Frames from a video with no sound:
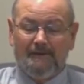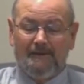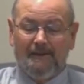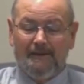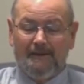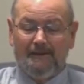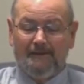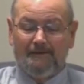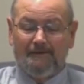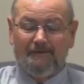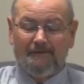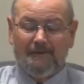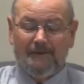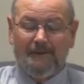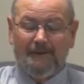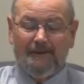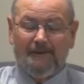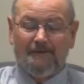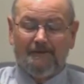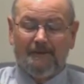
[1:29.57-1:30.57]
of
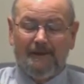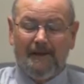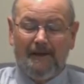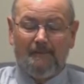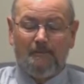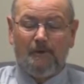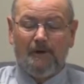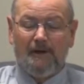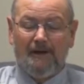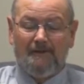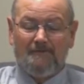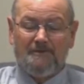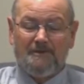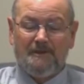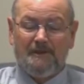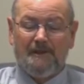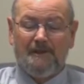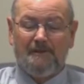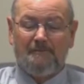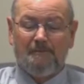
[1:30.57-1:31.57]
Abraham
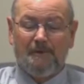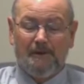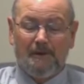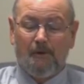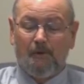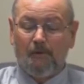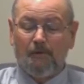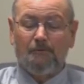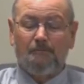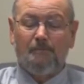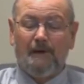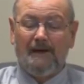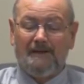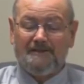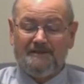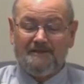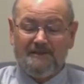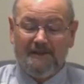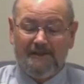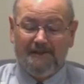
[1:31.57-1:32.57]
saying, "Behold my
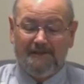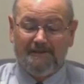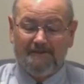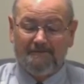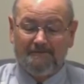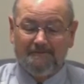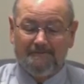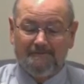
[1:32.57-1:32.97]
son,"